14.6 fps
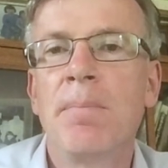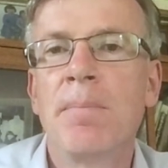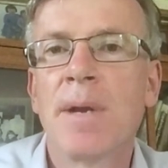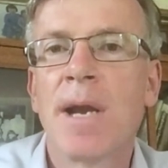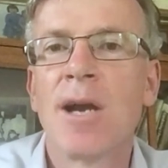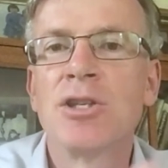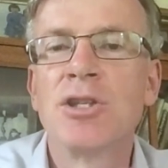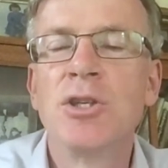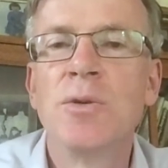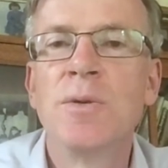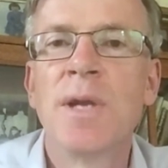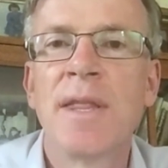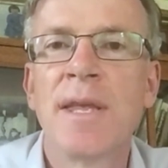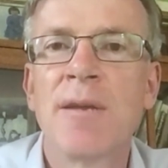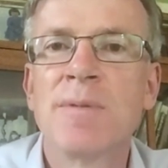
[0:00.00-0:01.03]
cartoon, I
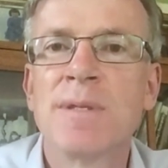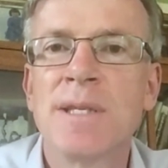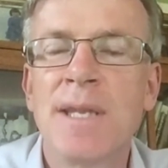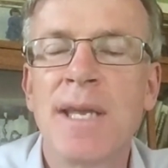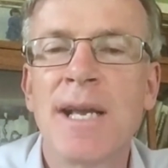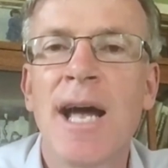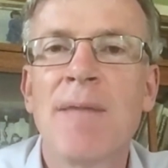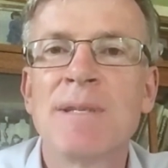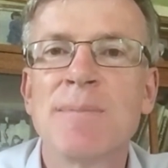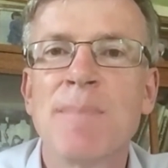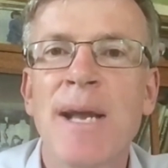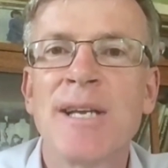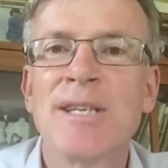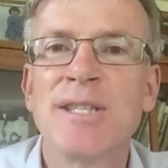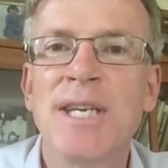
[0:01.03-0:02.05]
think it was in The Economist
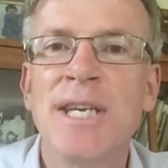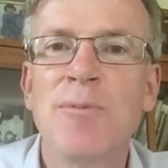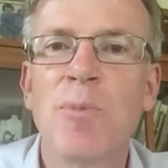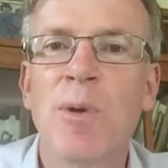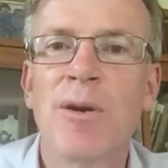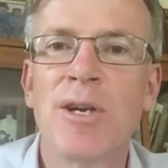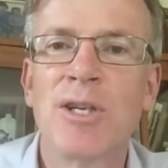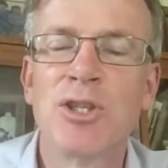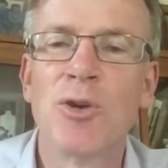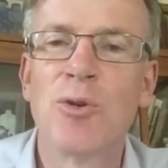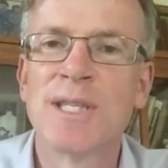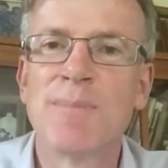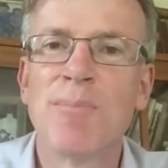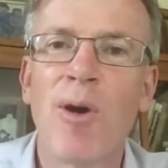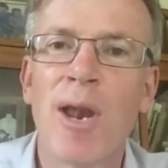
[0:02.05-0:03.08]
magazine, where it showed a
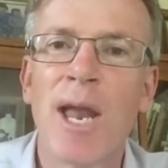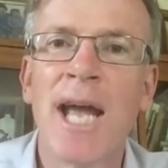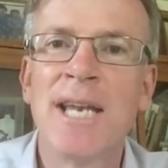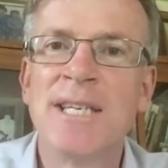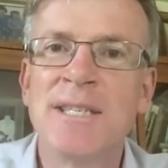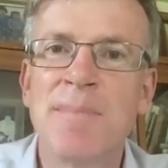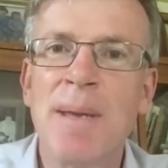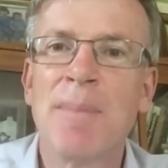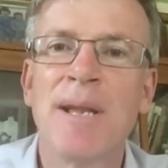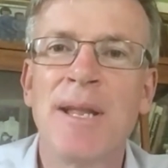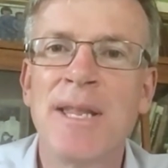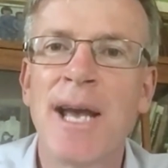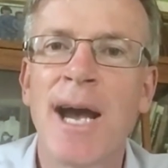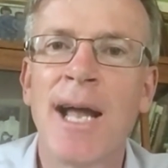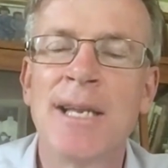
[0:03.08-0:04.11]
small island, people on
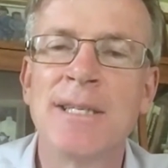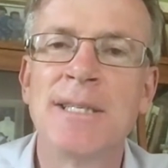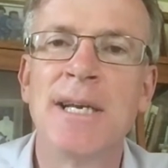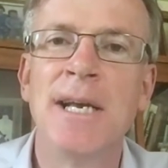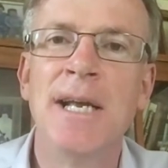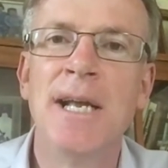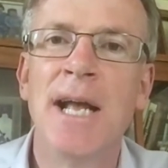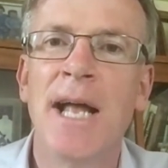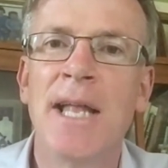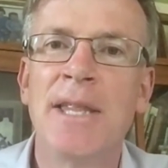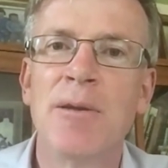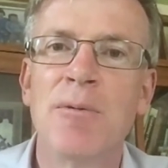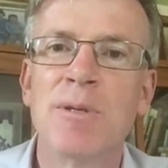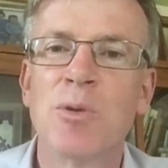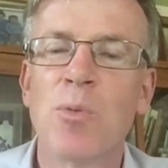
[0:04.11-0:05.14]
the island, and
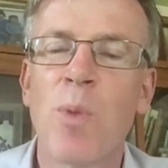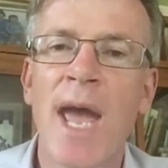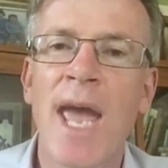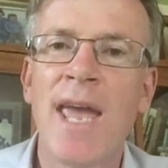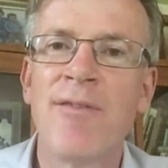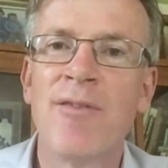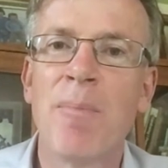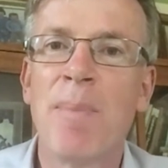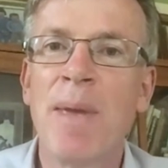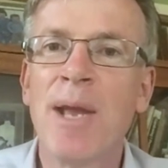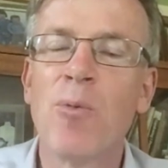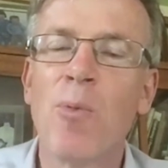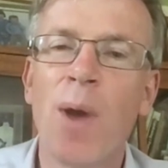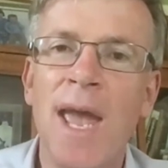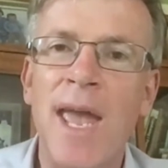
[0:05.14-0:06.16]
there was a big
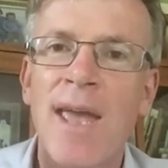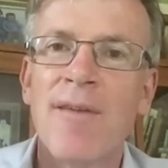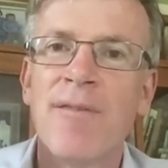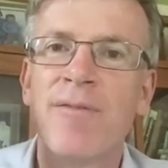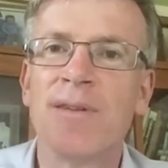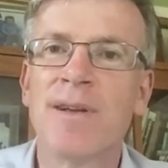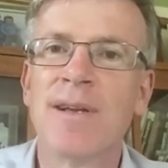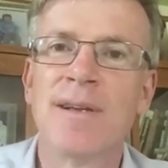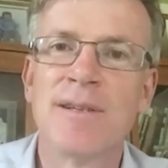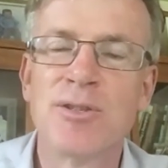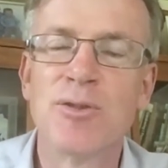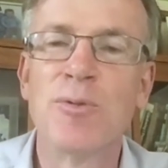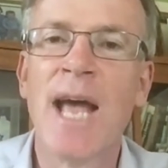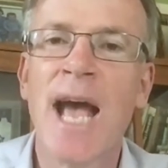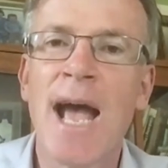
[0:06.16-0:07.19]
wave,
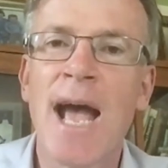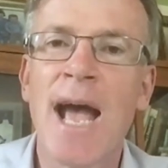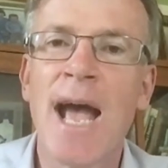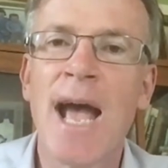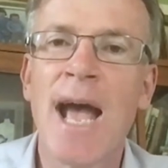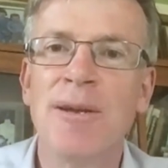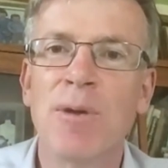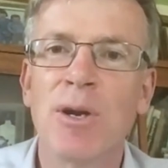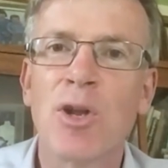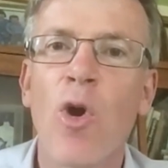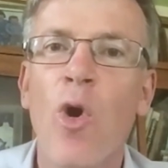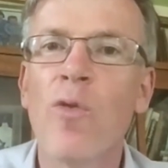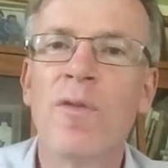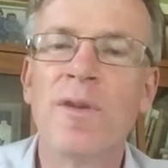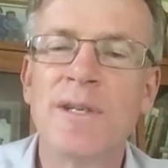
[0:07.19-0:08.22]
tsunami with
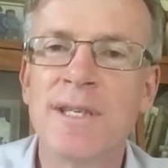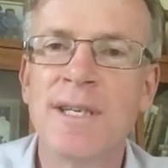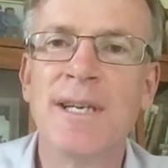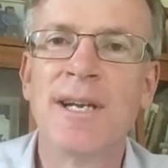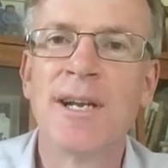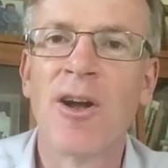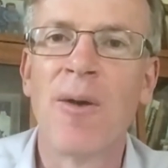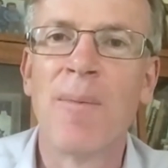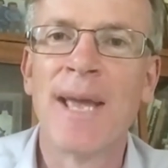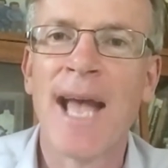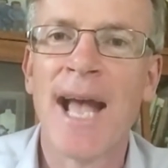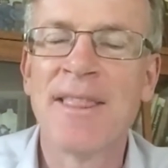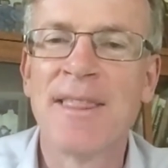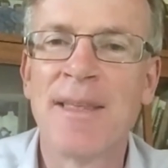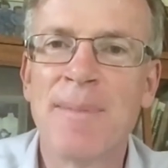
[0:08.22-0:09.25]
COVID coming
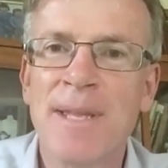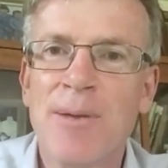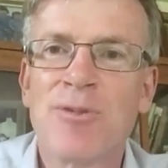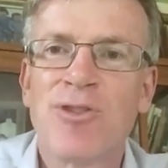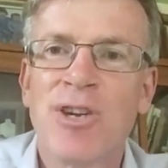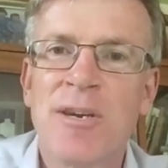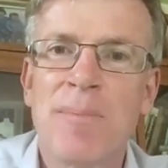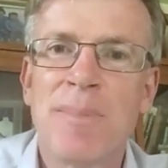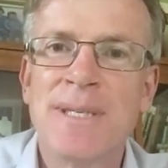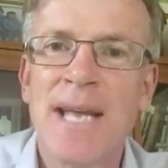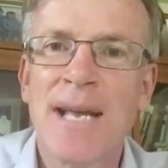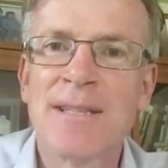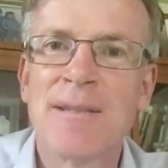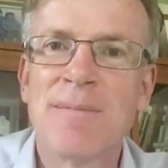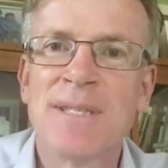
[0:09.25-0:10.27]
at them, and they were trying to
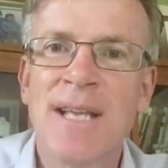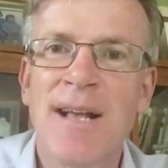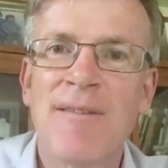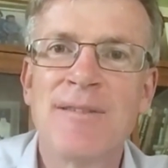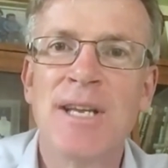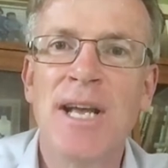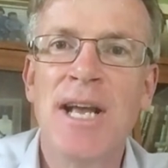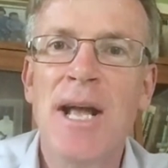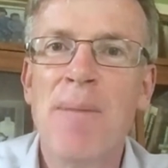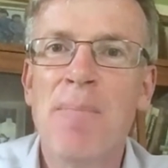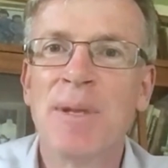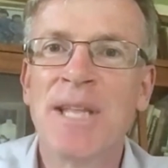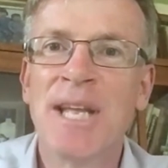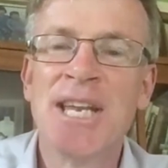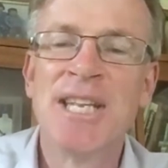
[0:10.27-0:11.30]
protect themselves.
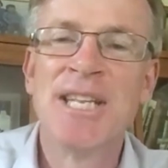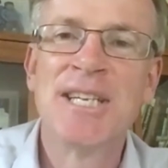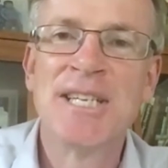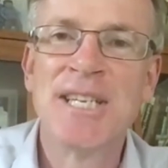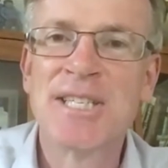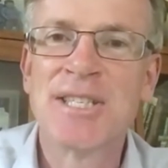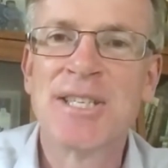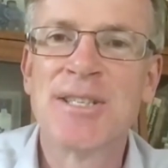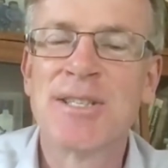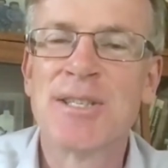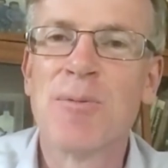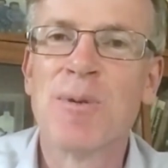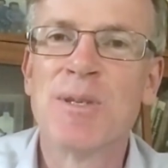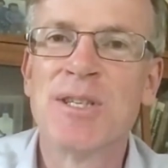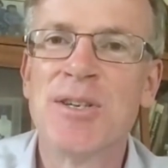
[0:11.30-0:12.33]
But then in the distance,
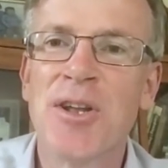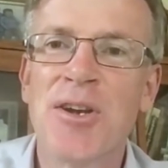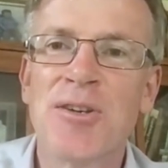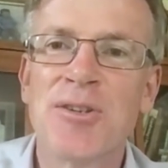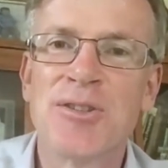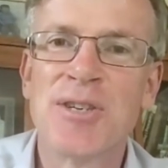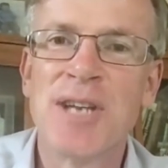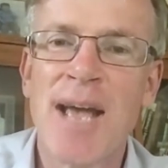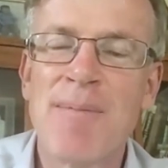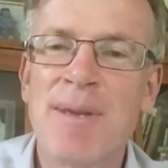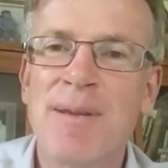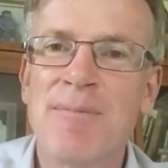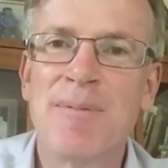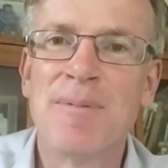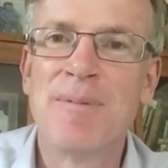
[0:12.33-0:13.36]
there was another
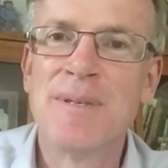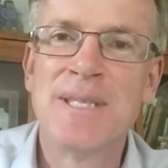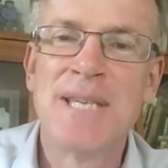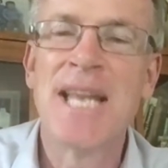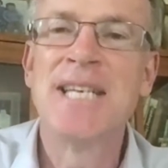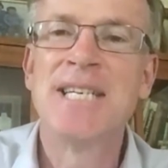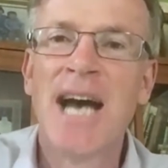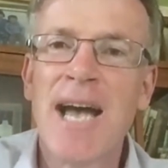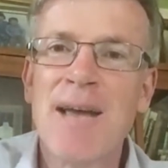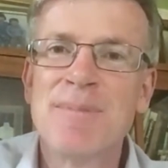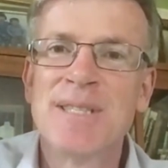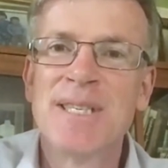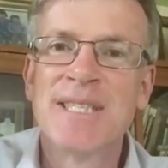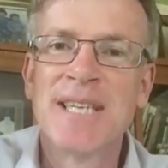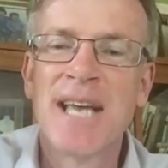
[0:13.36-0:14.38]
tsunami 10 times
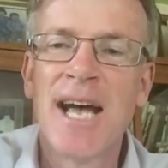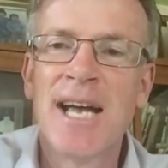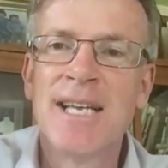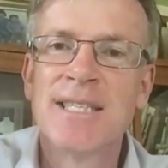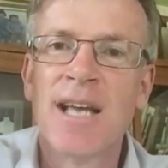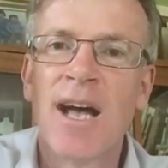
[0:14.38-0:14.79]
the size